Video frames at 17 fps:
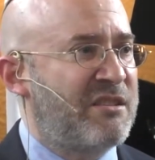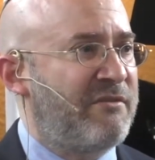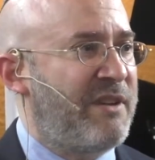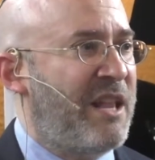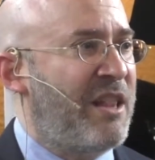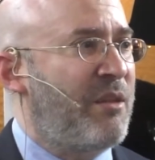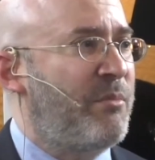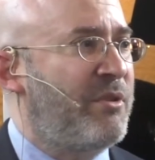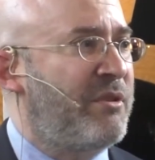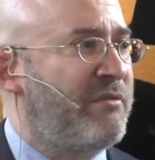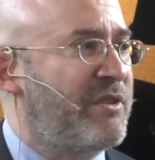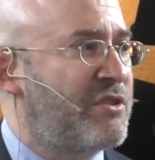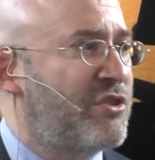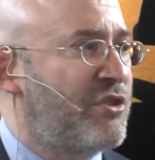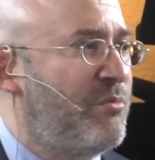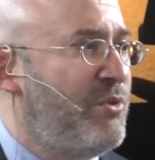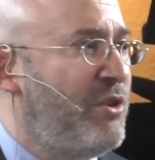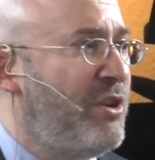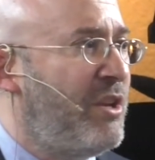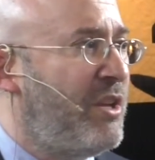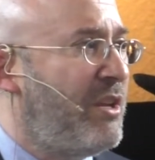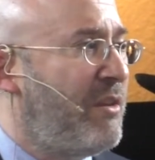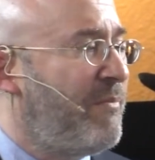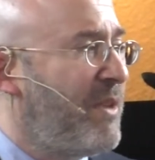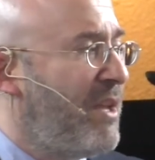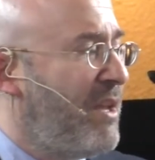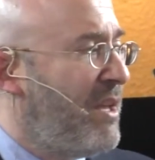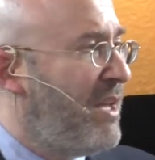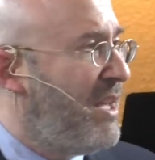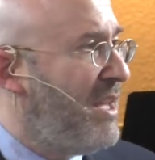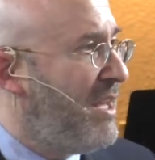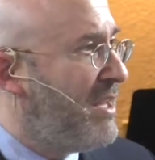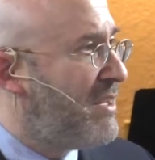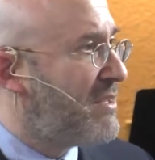development of this community
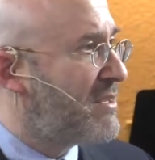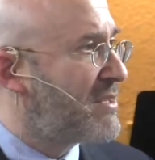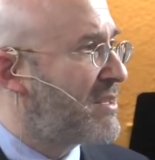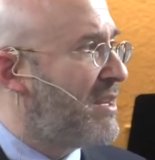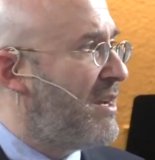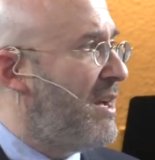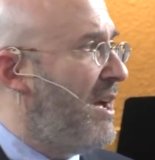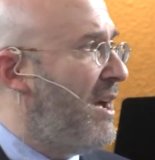is